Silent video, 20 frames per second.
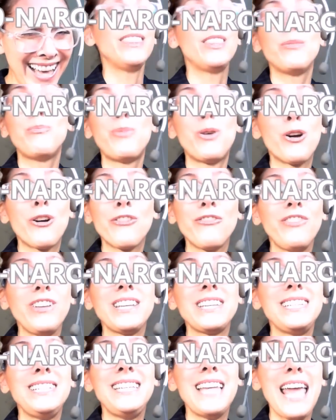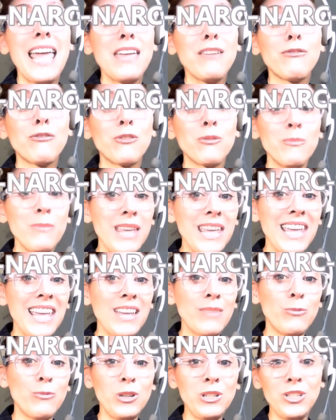The perfect day for
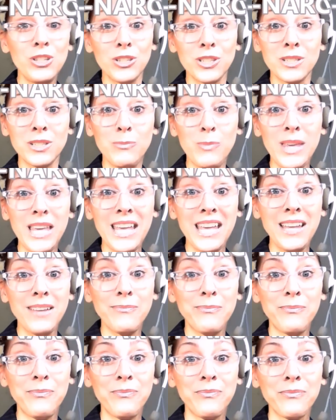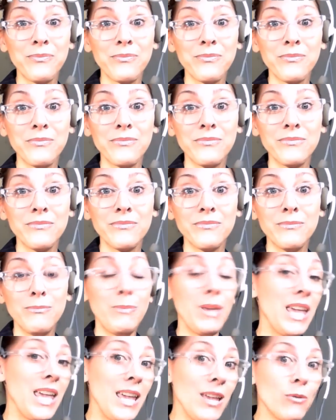me would just be
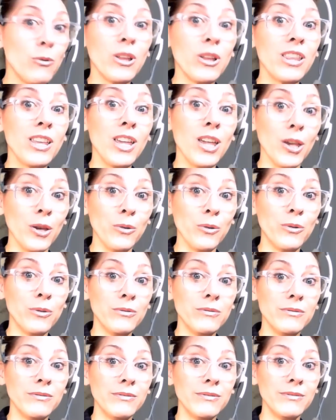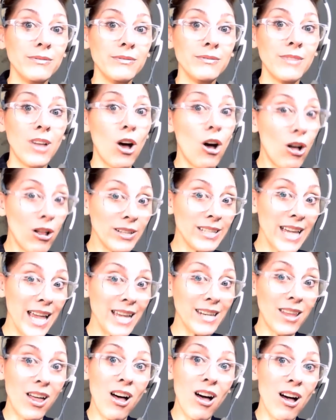being with you all
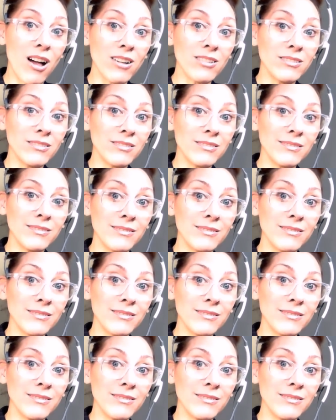day long.